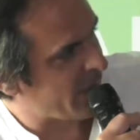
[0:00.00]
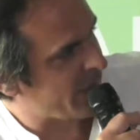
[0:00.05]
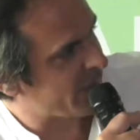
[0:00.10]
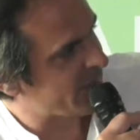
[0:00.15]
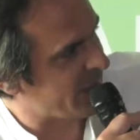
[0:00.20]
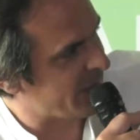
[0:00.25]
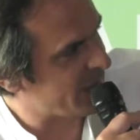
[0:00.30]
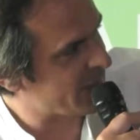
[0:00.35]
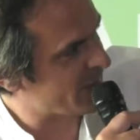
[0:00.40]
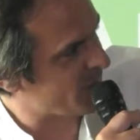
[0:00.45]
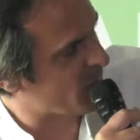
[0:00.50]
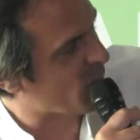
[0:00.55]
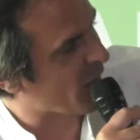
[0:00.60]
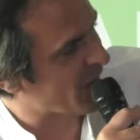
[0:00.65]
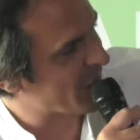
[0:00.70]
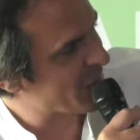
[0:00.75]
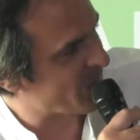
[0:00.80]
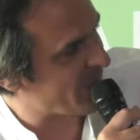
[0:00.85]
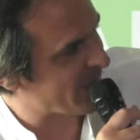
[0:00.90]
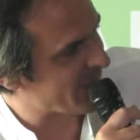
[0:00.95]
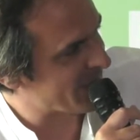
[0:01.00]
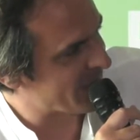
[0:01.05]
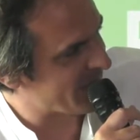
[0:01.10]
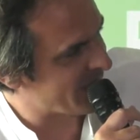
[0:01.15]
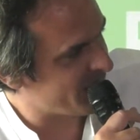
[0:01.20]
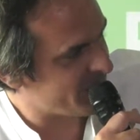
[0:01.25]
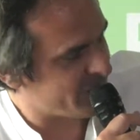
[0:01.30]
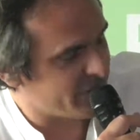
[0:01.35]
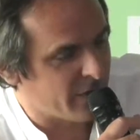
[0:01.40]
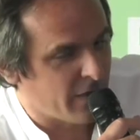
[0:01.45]
They say it's more
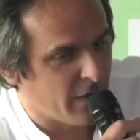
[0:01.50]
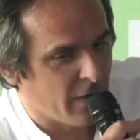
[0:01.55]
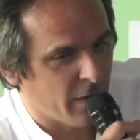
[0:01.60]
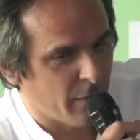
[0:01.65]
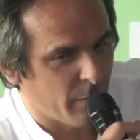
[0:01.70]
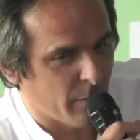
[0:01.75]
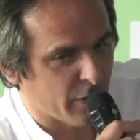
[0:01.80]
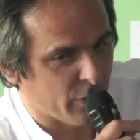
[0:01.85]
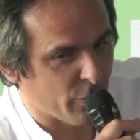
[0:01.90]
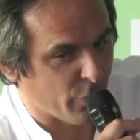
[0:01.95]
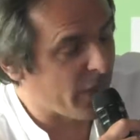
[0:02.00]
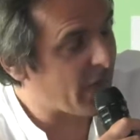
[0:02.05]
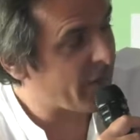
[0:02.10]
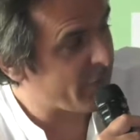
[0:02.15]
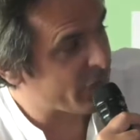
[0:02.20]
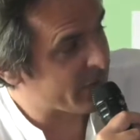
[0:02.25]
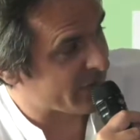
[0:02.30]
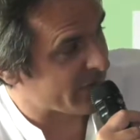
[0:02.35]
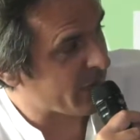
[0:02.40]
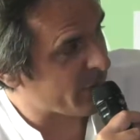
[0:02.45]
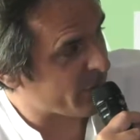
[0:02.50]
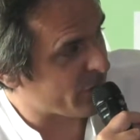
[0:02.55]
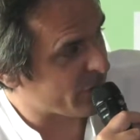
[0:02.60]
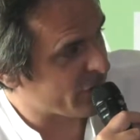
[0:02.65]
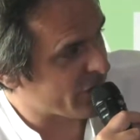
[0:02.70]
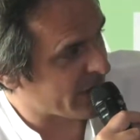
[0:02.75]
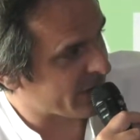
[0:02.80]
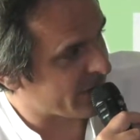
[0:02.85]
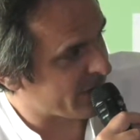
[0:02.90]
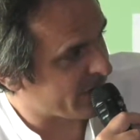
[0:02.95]
expensive, but we have the same
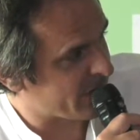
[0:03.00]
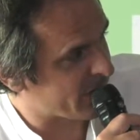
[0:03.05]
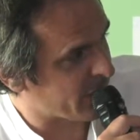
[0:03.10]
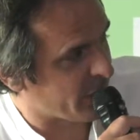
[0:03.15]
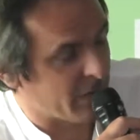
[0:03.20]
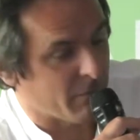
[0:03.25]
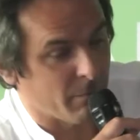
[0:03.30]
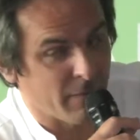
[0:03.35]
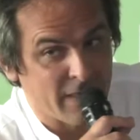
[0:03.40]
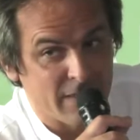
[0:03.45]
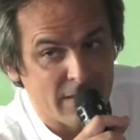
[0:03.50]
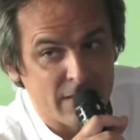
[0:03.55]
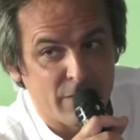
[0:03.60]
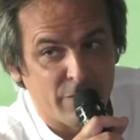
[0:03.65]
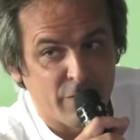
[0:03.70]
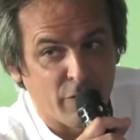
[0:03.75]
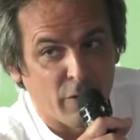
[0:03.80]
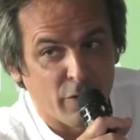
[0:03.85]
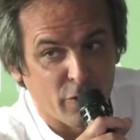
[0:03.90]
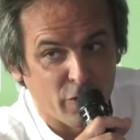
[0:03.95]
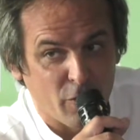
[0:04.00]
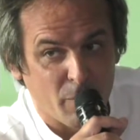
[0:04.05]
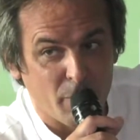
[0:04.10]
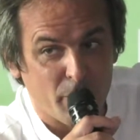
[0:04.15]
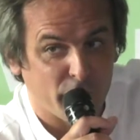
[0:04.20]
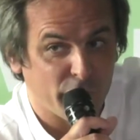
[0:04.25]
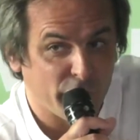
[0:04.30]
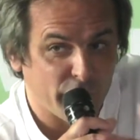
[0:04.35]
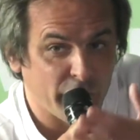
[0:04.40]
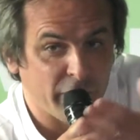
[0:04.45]
budget. So it means for the
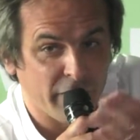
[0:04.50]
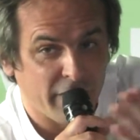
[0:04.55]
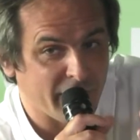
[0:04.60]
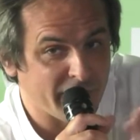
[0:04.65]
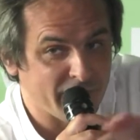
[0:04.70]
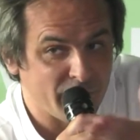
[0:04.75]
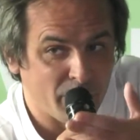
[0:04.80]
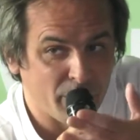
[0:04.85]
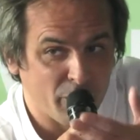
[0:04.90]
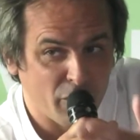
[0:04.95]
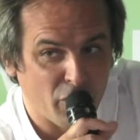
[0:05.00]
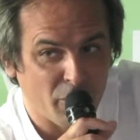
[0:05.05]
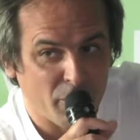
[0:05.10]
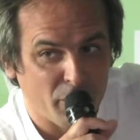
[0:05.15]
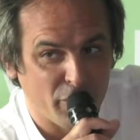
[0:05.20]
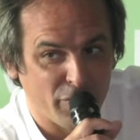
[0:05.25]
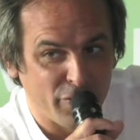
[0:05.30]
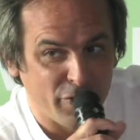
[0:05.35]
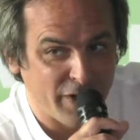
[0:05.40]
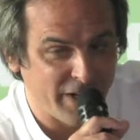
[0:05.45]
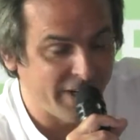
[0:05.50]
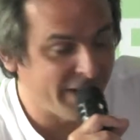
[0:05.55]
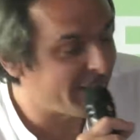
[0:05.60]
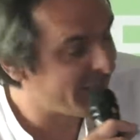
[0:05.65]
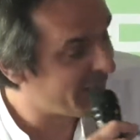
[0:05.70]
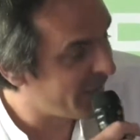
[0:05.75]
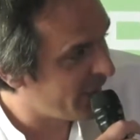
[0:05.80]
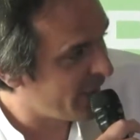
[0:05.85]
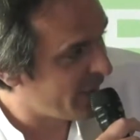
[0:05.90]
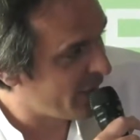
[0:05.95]
composer, there are some composer
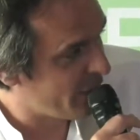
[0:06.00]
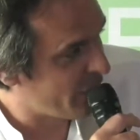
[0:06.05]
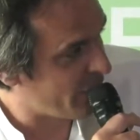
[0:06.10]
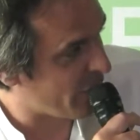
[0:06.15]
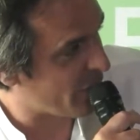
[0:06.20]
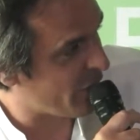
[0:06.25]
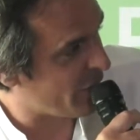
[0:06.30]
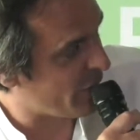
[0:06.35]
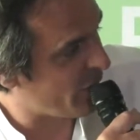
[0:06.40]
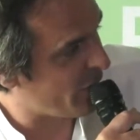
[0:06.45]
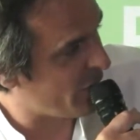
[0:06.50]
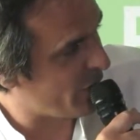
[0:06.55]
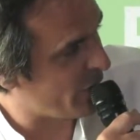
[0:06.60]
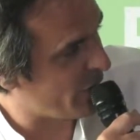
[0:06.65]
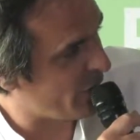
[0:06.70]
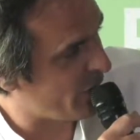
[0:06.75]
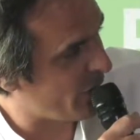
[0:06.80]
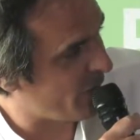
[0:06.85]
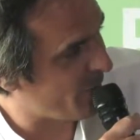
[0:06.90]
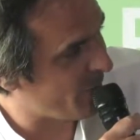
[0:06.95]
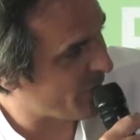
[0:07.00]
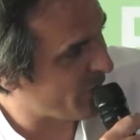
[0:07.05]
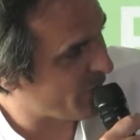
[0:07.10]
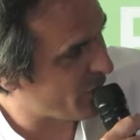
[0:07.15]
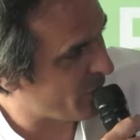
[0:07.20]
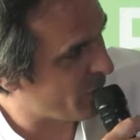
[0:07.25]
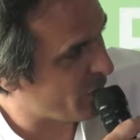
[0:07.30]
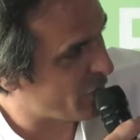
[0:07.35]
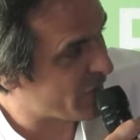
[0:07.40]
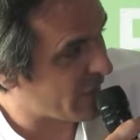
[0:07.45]
here, for
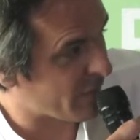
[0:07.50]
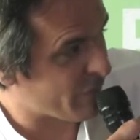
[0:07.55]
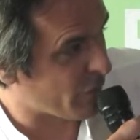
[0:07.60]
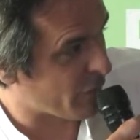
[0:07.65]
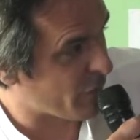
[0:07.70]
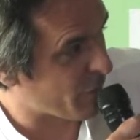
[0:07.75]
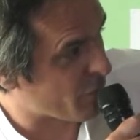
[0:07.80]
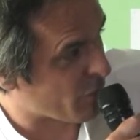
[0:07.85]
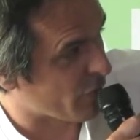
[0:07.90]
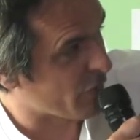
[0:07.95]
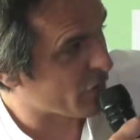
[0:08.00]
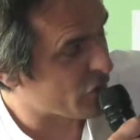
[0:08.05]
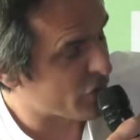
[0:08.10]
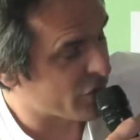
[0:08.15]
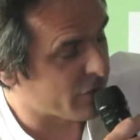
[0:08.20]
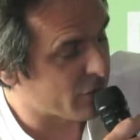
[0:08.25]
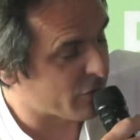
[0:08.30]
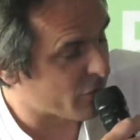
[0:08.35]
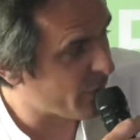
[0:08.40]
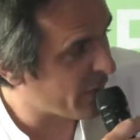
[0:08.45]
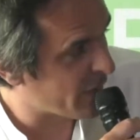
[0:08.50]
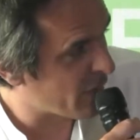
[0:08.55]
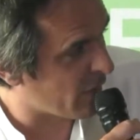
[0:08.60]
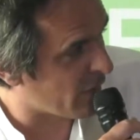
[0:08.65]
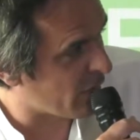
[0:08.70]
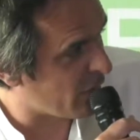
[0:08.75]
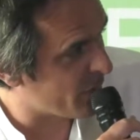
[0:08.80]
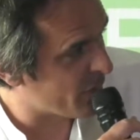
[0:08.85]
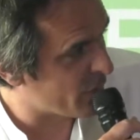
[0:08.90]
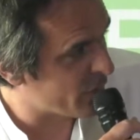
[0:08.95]
the budget for the production, to
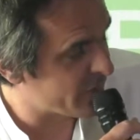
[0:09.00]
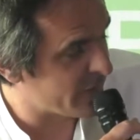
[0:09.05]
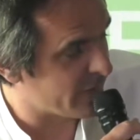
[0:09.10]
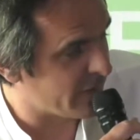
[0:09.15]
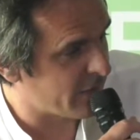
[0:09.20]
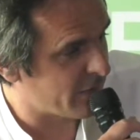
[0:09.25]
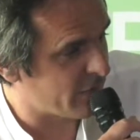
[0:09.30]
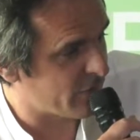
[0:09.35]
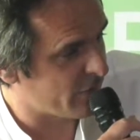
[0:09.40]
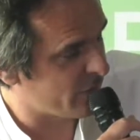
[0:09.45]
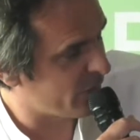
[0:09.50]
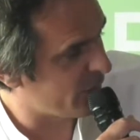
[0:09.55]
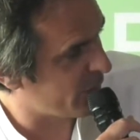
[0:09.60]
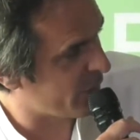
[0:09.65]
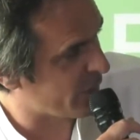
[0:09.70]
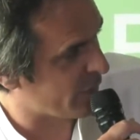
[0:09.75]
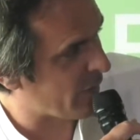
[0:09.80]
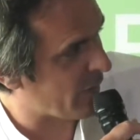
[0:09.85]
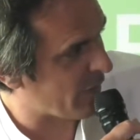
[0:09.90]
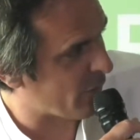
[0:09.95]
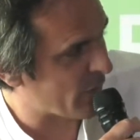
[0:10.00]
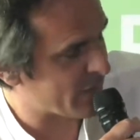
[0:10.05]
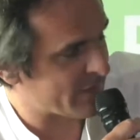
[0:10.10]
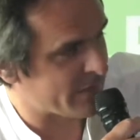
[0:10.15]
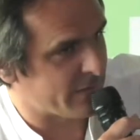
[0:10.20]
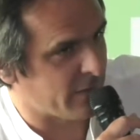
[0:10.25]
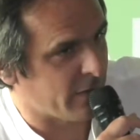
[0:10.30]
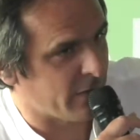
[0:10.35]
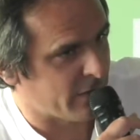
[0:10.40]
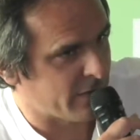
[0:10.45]
record the music, to, you know, I
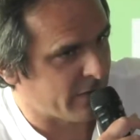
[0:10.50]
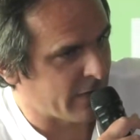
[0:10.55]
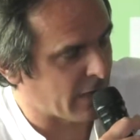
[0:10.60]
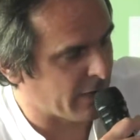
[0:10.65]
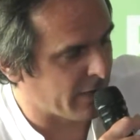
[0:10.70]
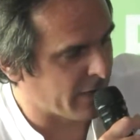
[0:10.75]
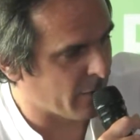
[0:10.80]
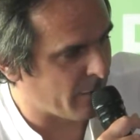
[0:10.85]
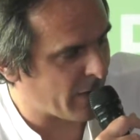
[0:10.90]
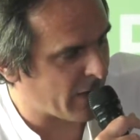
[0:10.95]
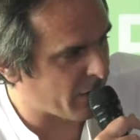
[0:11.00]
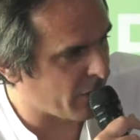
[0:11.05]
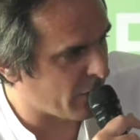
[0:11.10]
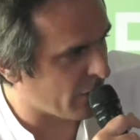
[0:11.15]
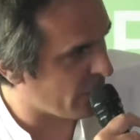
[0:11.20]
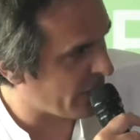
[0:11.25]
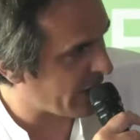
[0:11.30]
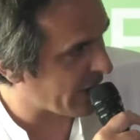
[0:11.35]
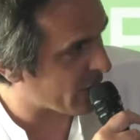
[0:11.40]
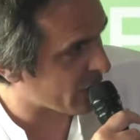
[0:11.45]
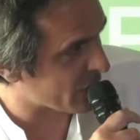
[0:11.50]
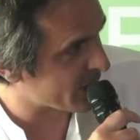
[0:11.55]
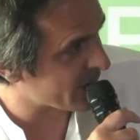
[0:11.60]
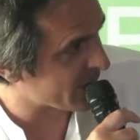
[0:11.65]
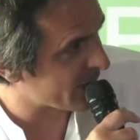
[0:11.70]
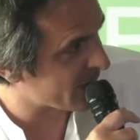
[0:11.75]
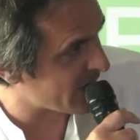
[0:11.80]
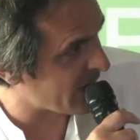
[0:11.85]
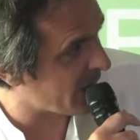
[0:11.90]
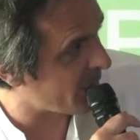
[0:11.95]
was telling about the
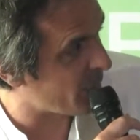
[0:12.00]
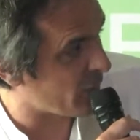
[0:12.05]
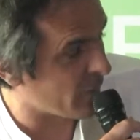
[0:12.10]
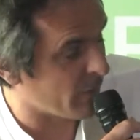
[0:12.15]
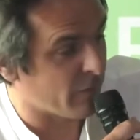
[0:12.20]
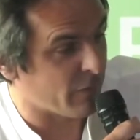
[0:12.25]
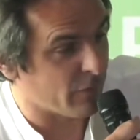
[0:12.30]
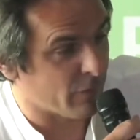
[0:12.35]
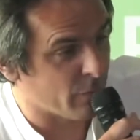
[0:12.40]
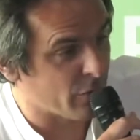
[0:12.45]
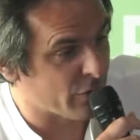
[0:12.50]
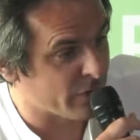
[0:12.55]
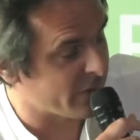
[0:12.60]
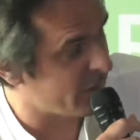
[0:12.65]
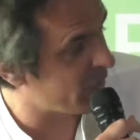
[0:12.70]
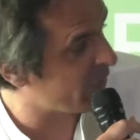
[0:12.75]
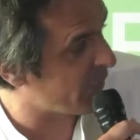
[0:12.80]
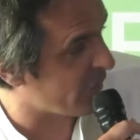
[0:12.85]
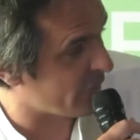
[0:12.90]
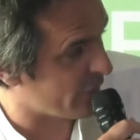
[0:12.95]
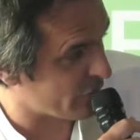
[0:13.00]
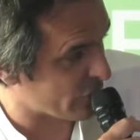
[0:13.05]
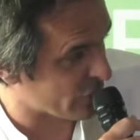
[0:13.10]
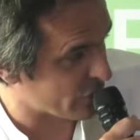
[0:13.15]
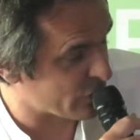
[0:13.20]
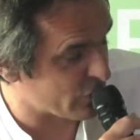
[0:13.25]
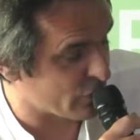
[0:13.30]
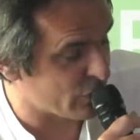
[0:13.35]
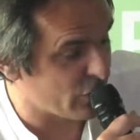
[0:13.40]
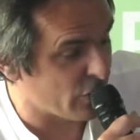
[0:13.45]
ecosystem, the music, the
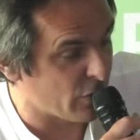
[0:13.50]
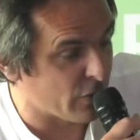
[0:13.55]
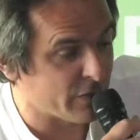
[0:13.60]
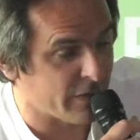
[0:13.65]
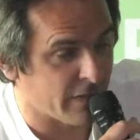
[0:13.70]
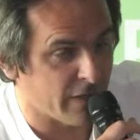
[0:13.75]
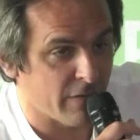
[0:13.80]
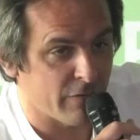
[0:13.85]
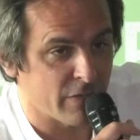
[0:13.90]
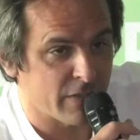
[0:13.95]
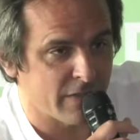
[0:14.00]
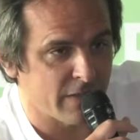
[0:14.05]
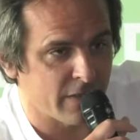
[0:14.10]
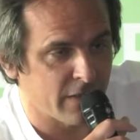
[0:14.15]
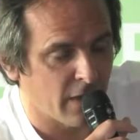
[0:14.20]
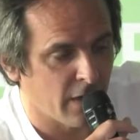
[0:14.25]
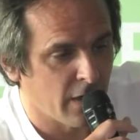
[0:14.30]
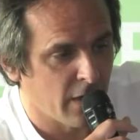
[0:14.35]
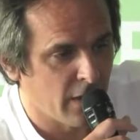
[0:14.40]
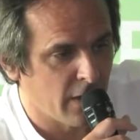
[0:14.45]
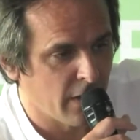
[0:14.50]
studios and everything.